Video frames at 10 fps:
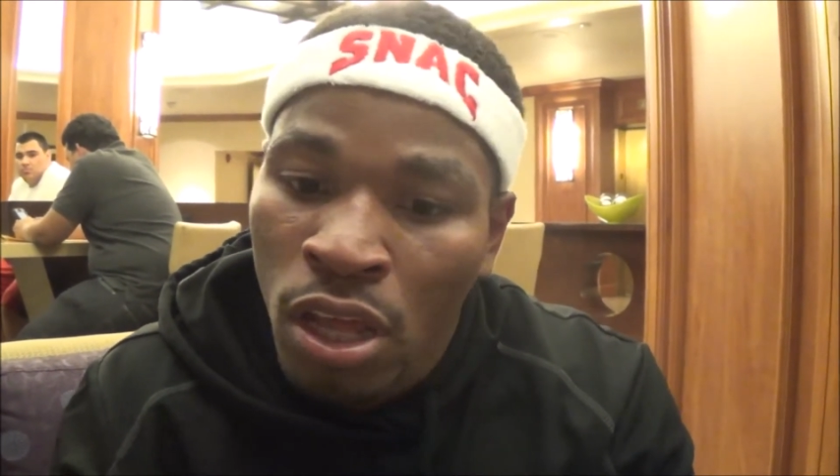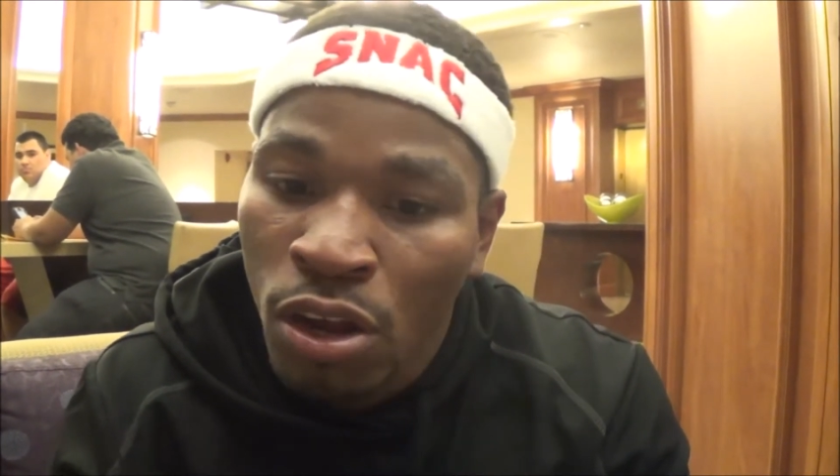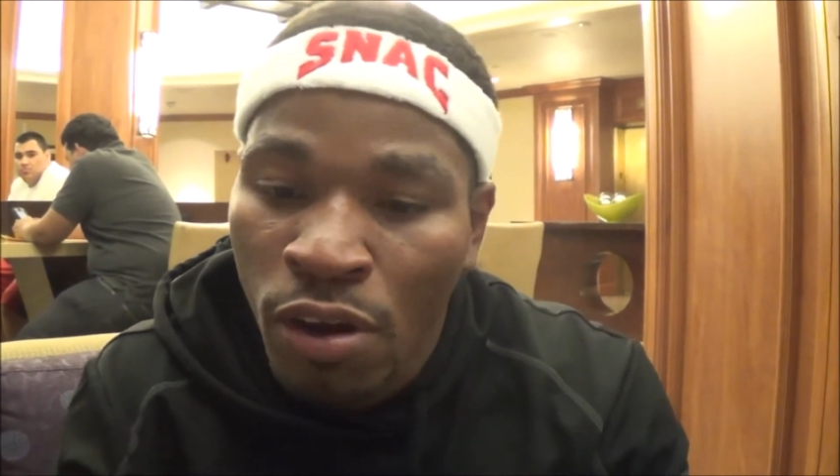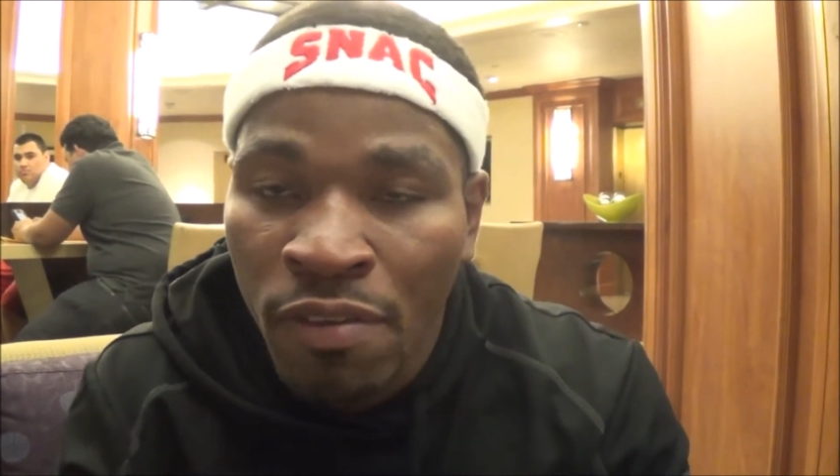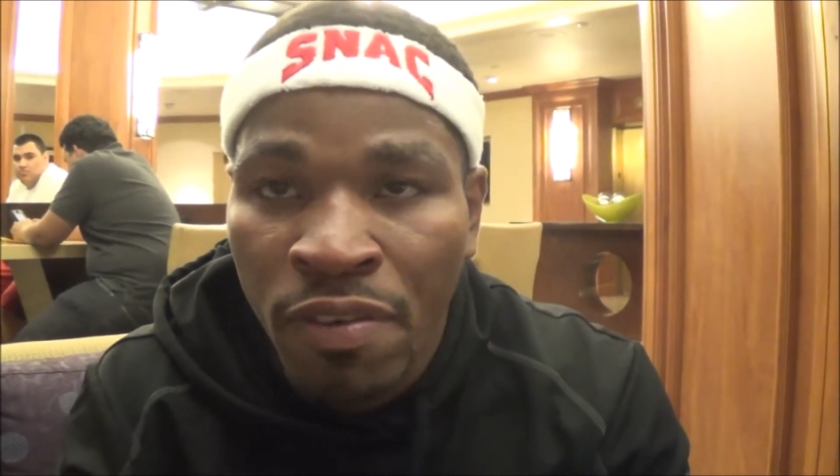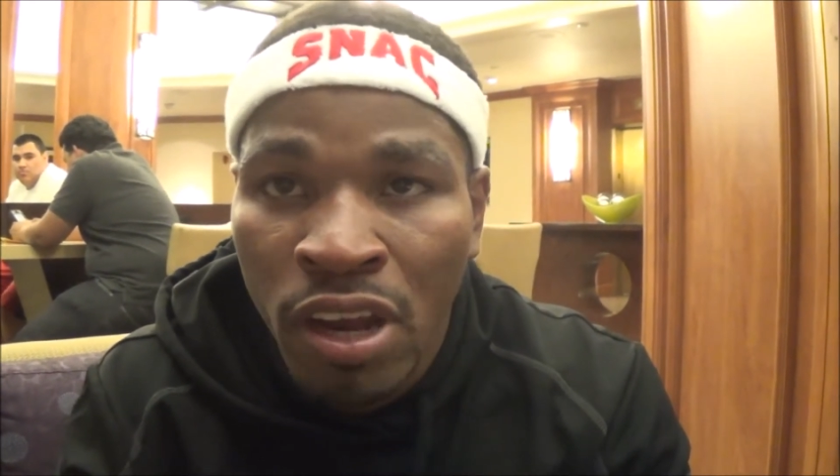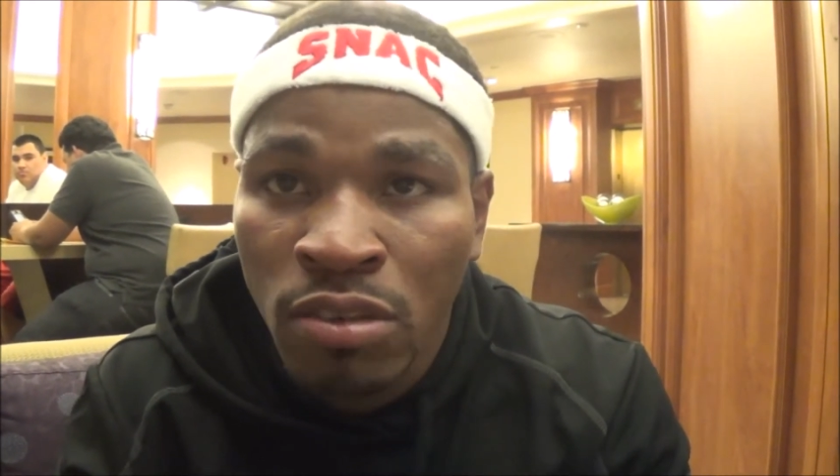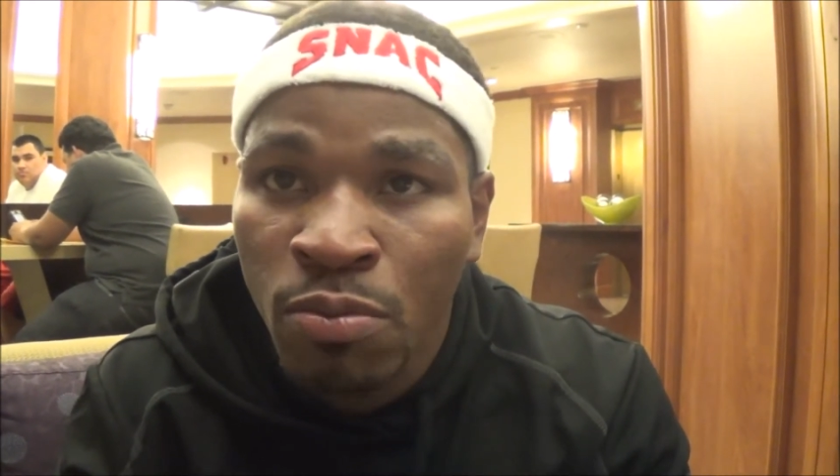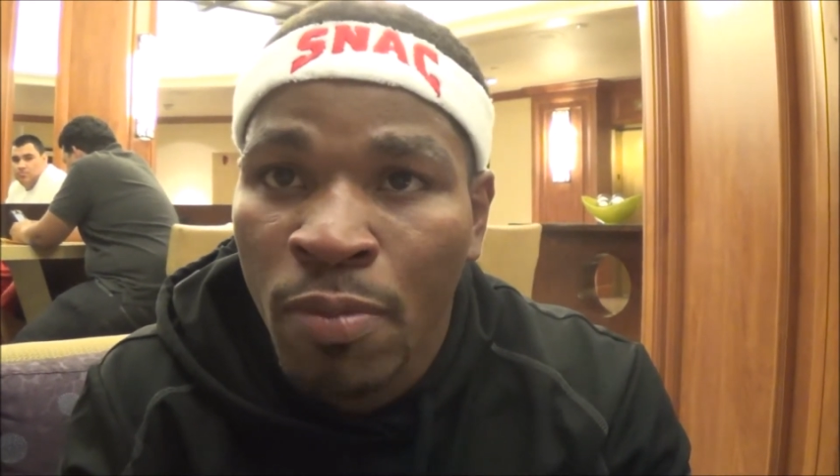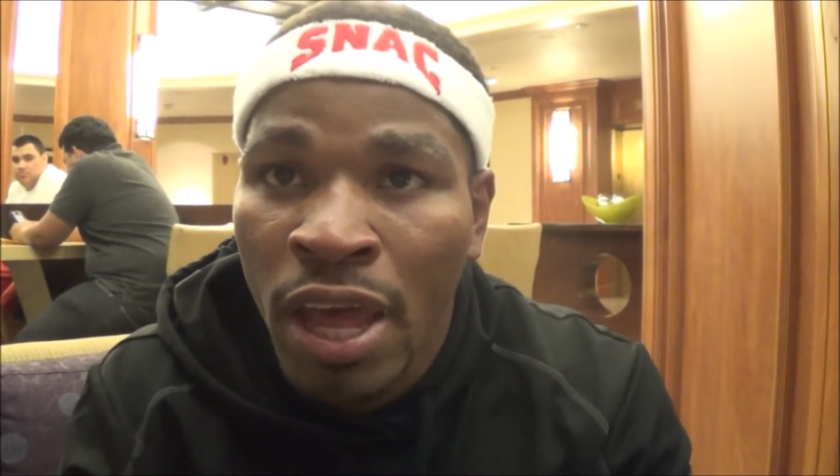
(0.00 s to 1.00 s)
Great fans
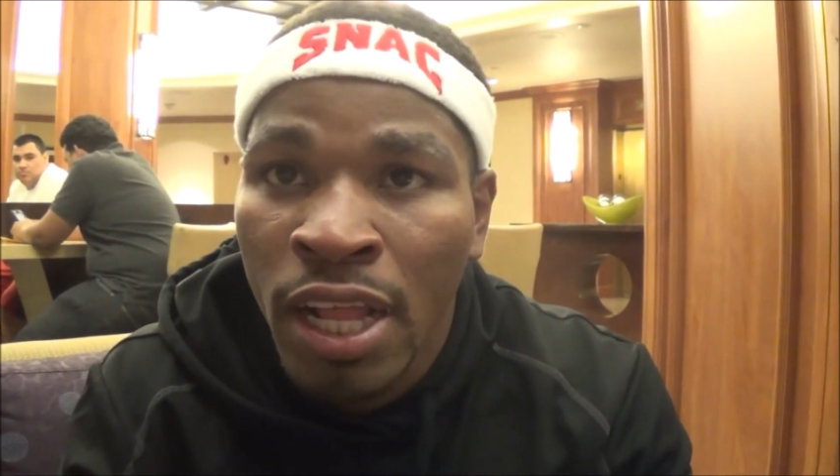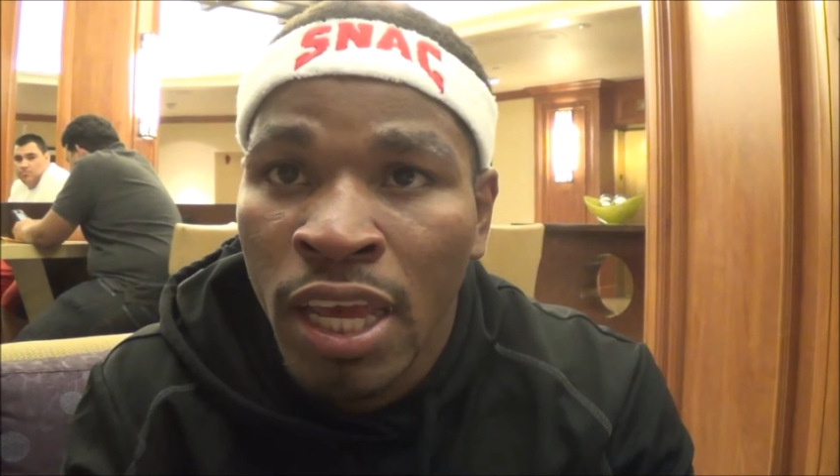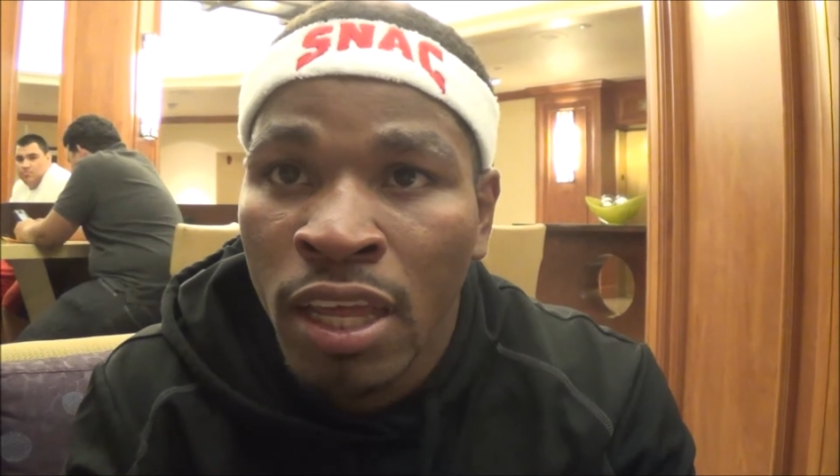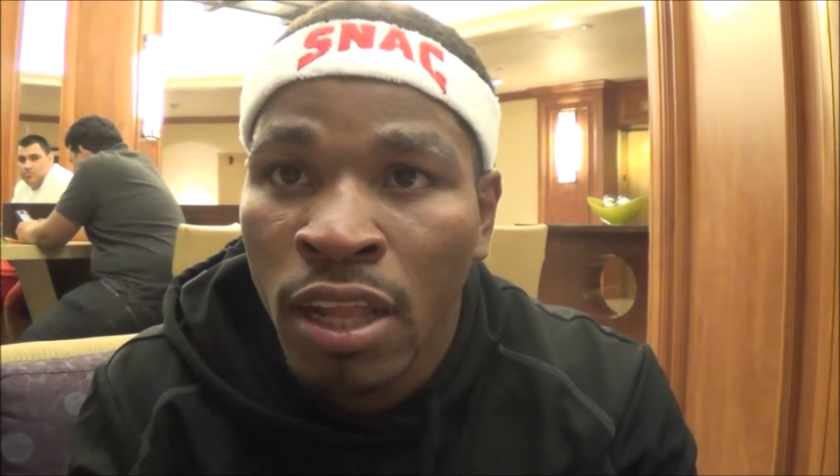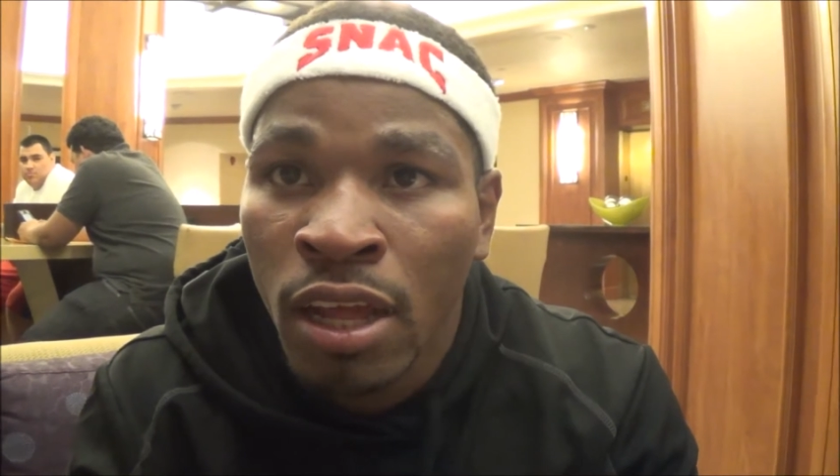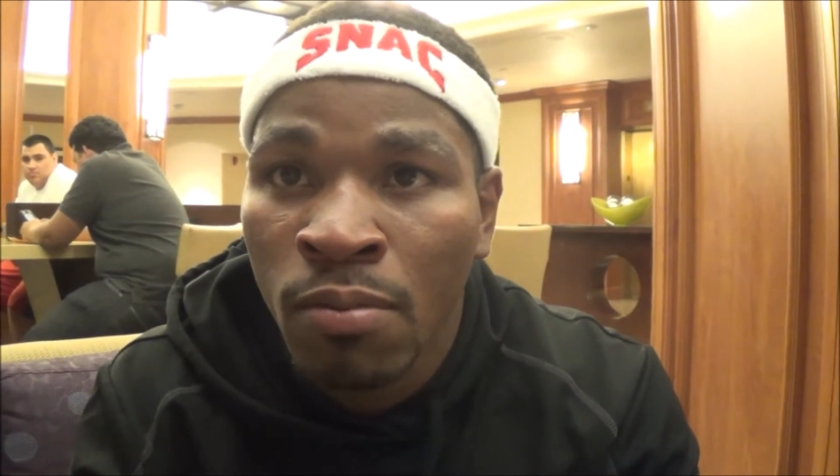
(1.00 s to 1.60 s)
with Manny, and